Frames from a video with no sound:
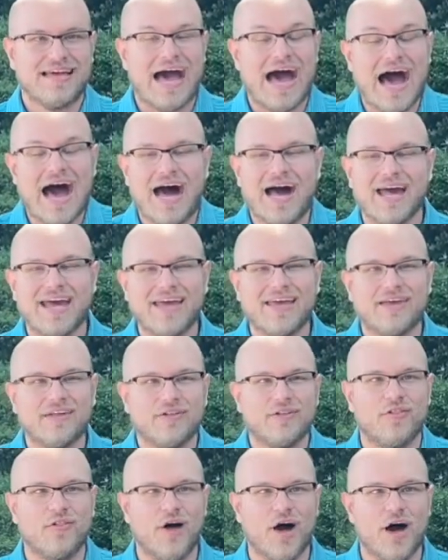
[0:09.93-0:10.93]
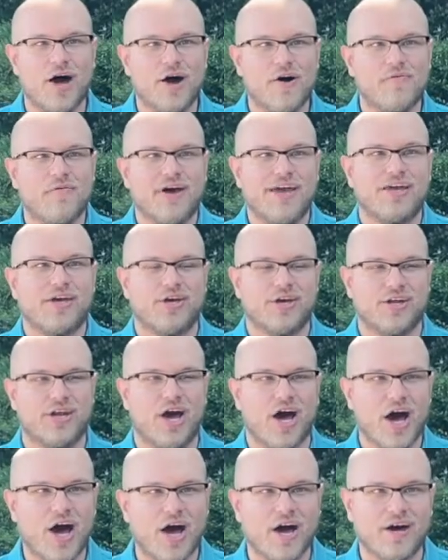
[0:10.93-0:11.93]
I love a good
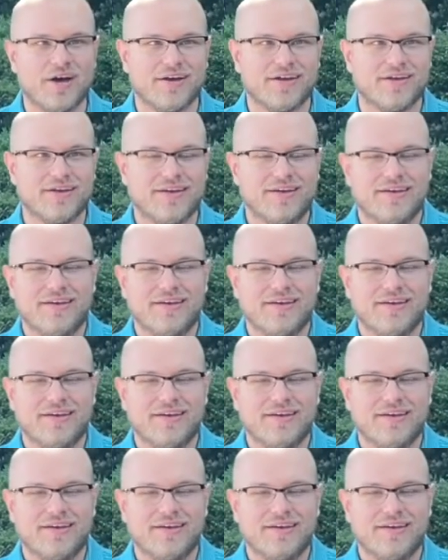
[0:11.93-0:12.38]
hug.